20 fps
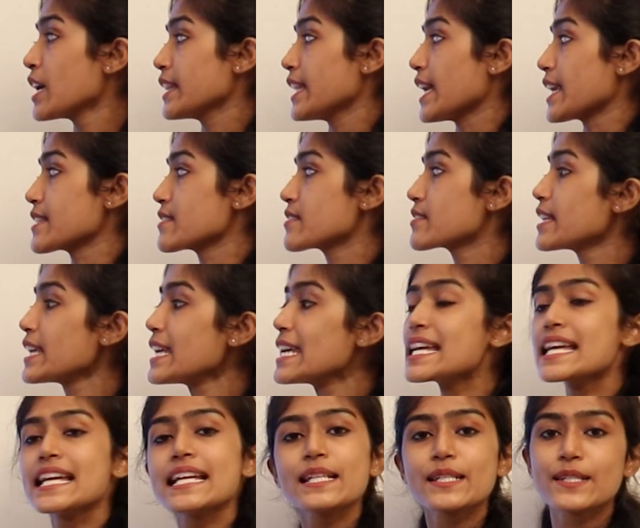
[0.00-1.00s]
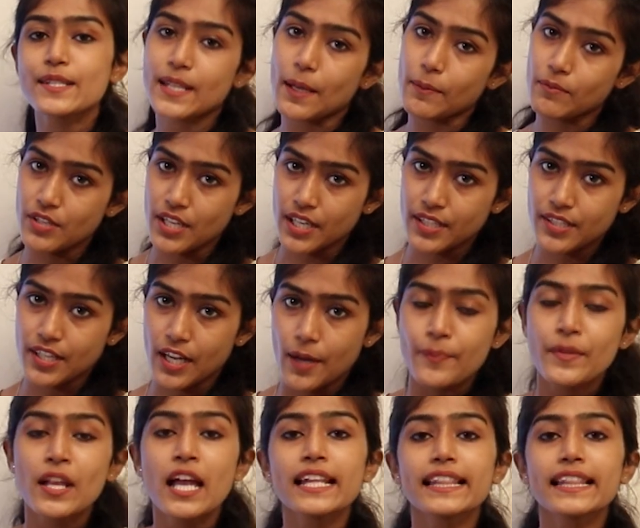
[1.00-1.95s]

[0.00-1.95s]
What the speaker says: That is the subject term.